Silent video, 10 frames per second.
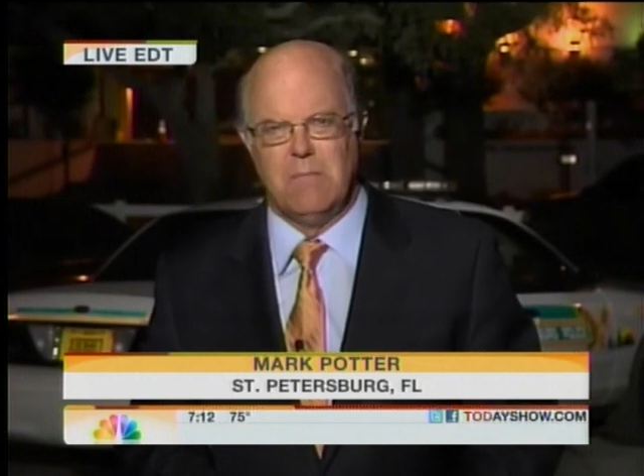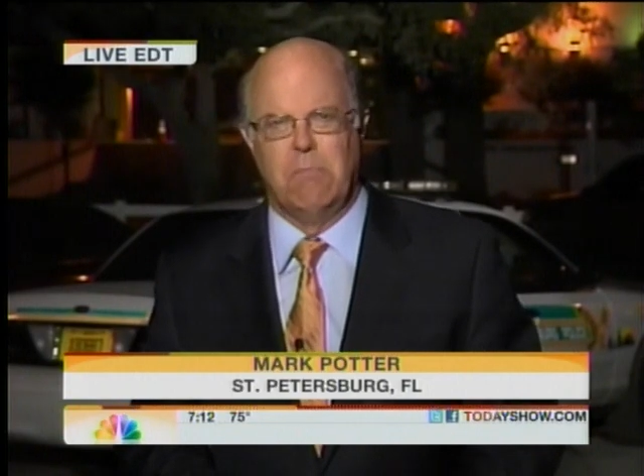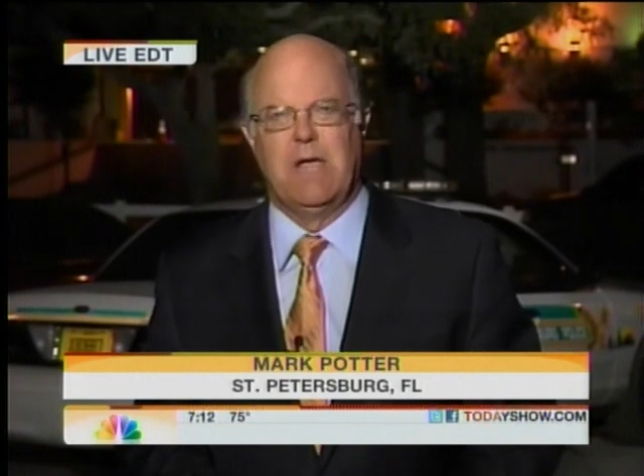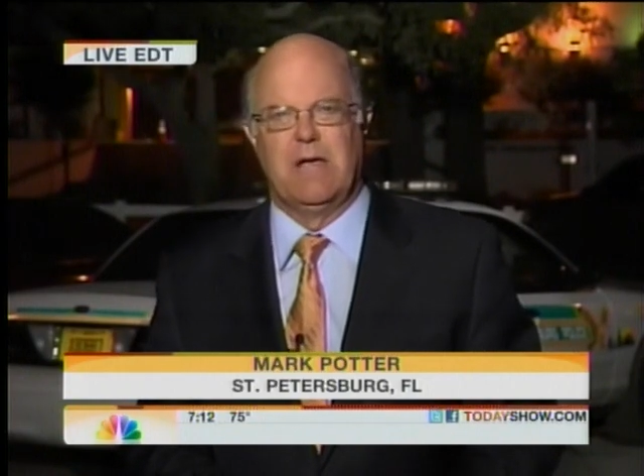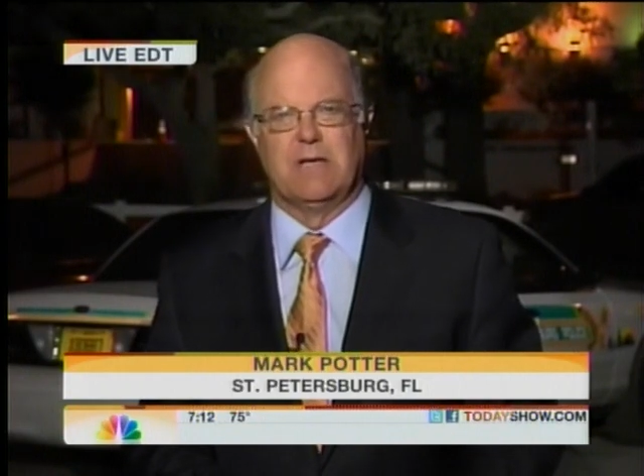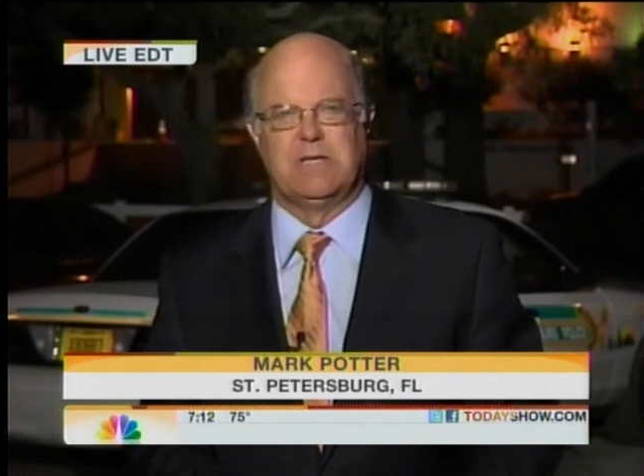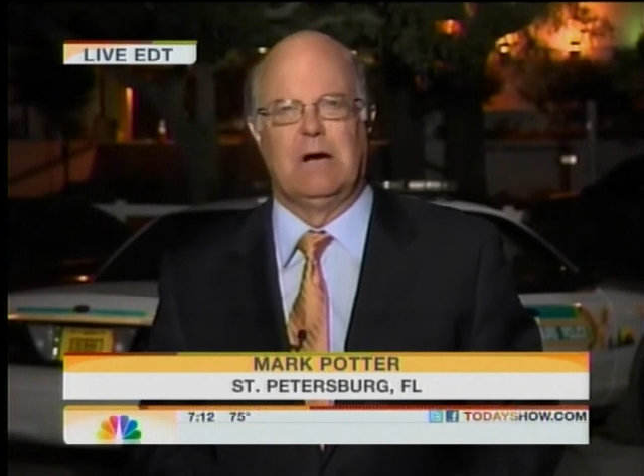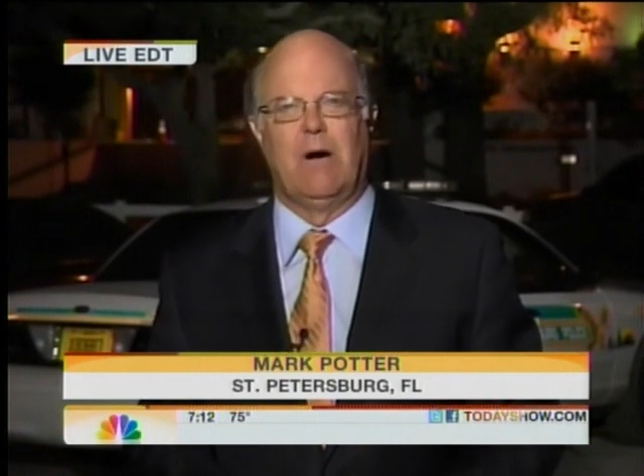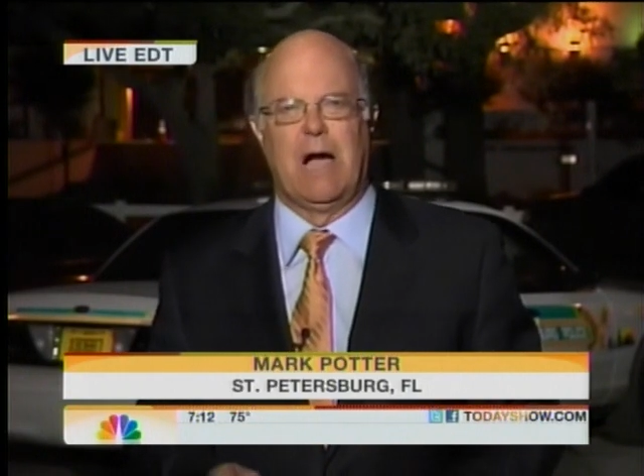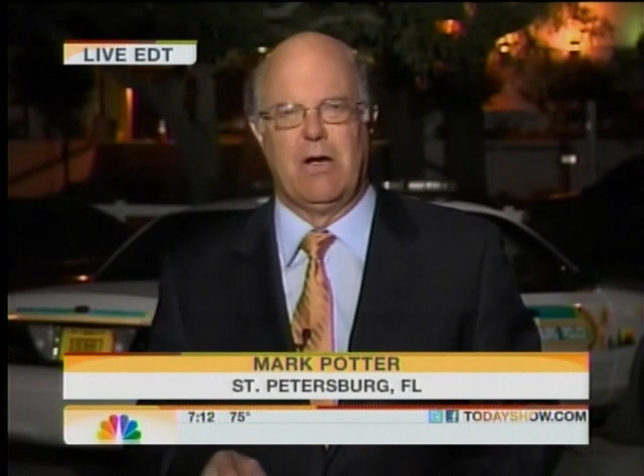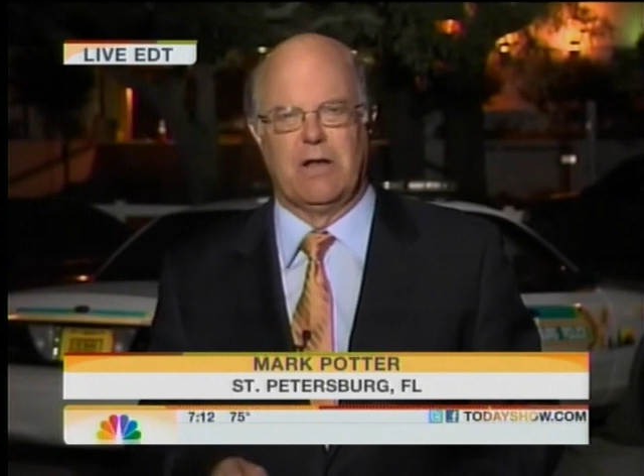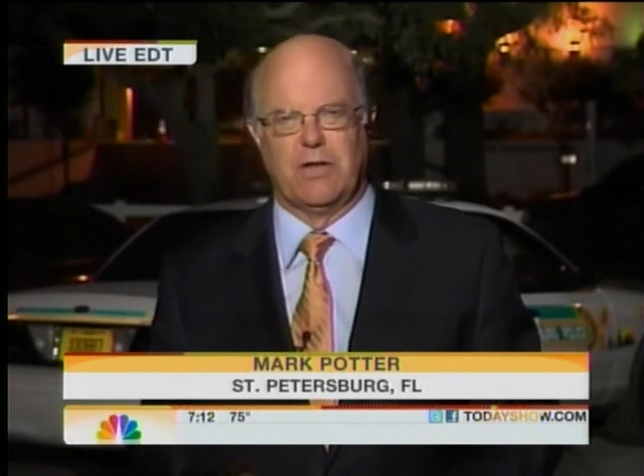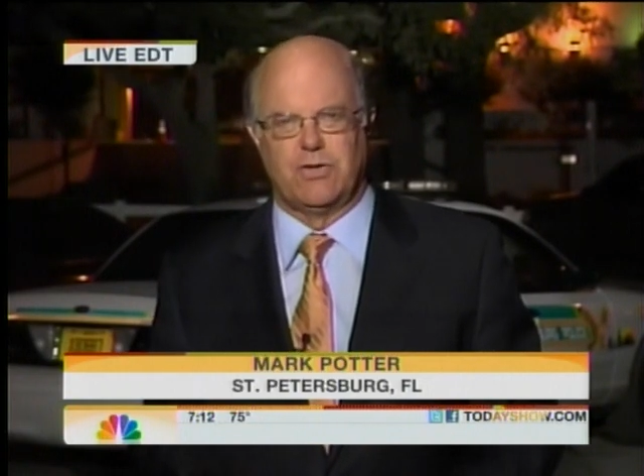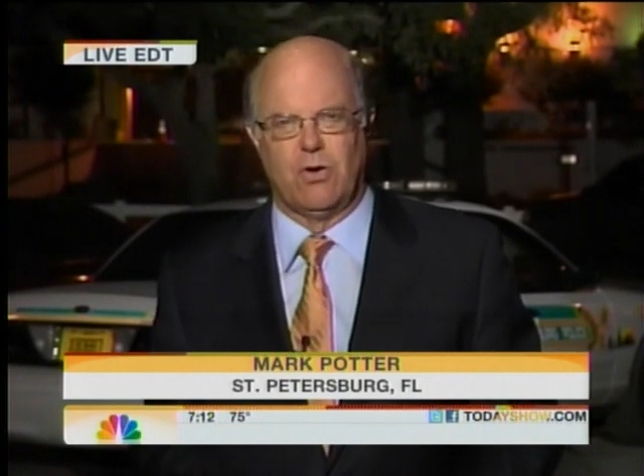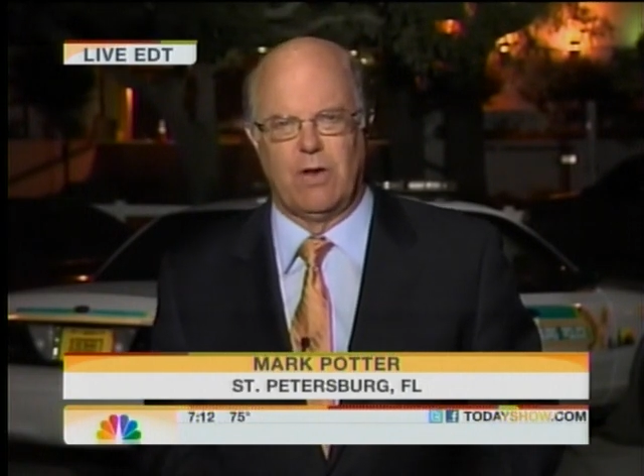Meade has now hired an
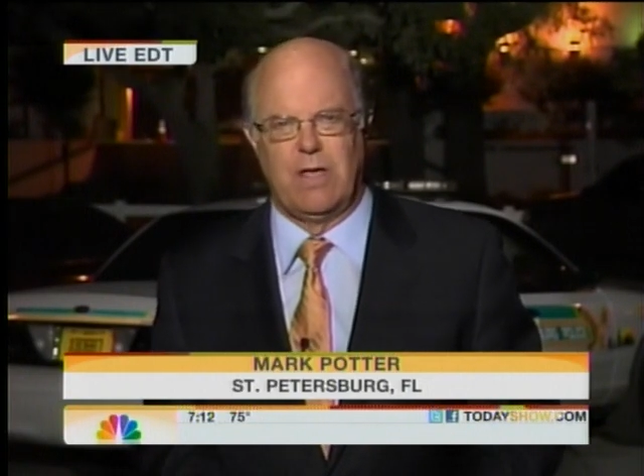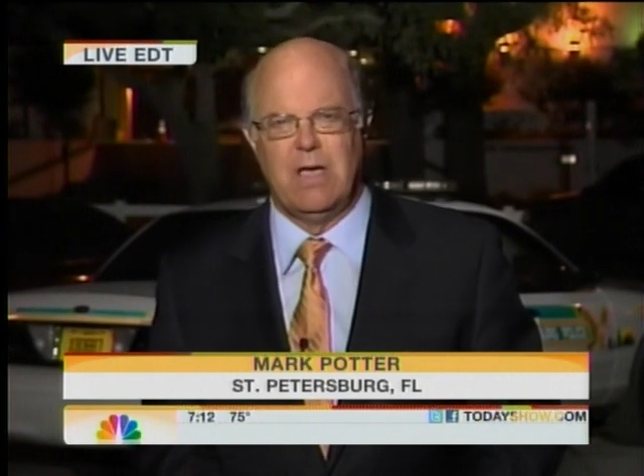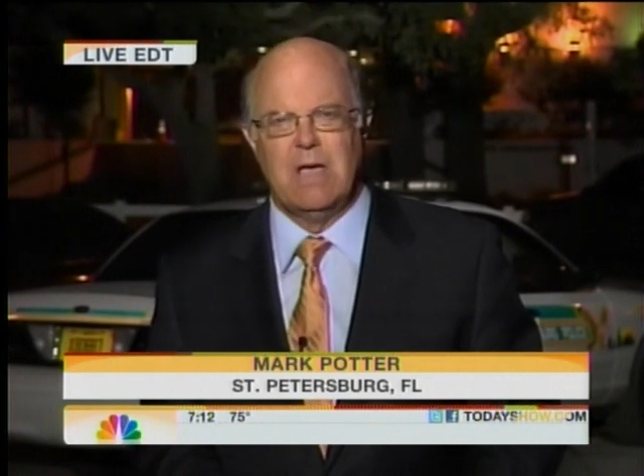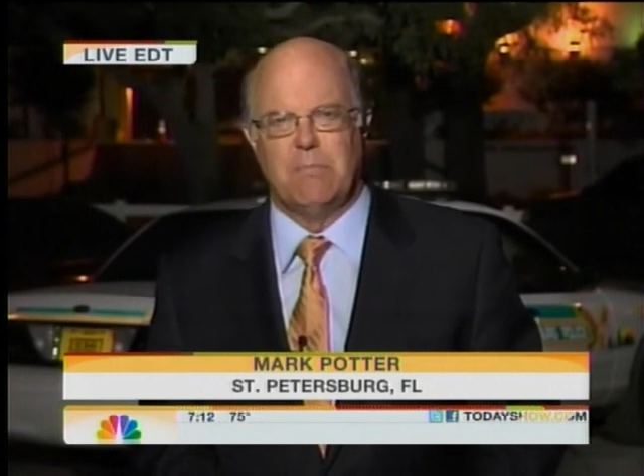attorney,